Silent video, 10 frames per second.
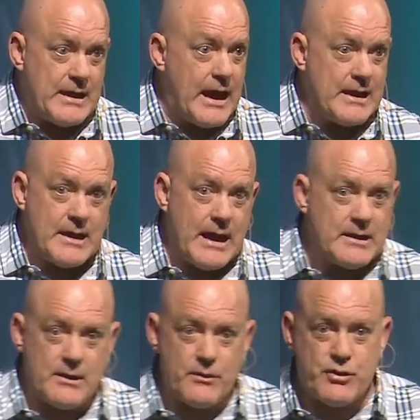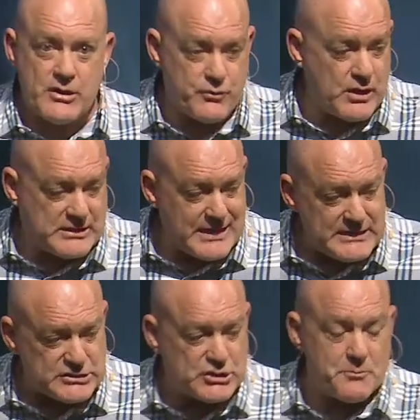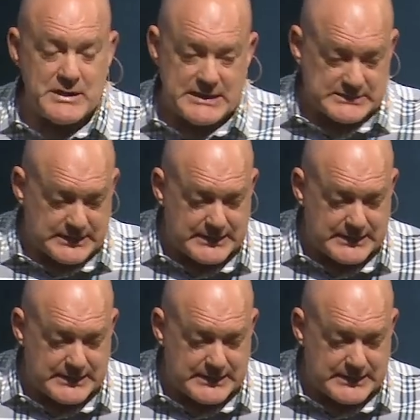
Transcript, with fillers: And, and, and the, the testimonies